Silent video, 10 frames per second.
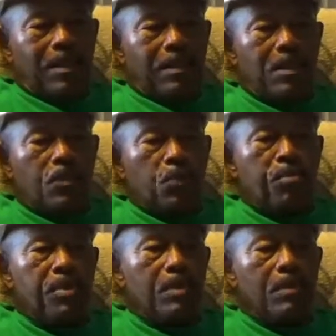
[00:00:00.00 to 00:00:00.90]
this
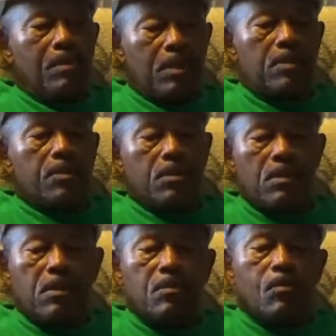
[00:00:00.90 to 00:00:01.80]
appeal is
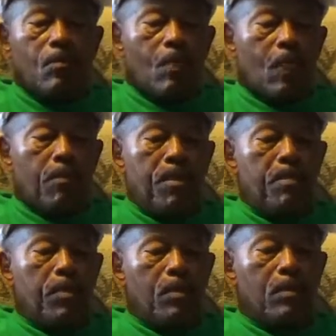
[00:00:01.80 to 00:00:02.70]
to
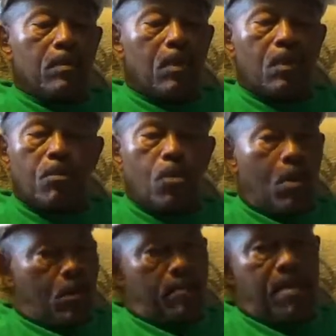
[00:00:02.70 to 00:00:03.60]
people on a
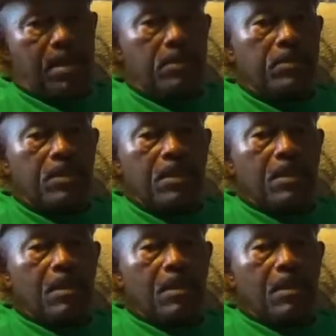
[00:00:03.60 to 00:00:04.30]
broader base.